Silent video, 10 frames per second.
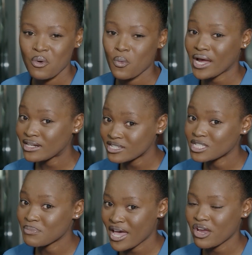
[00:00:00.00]
while
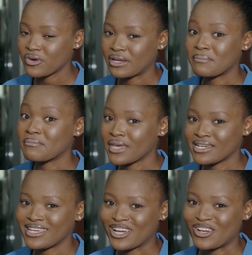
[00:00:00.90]
inspiring
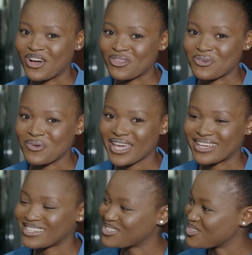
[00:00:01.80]
many along the way.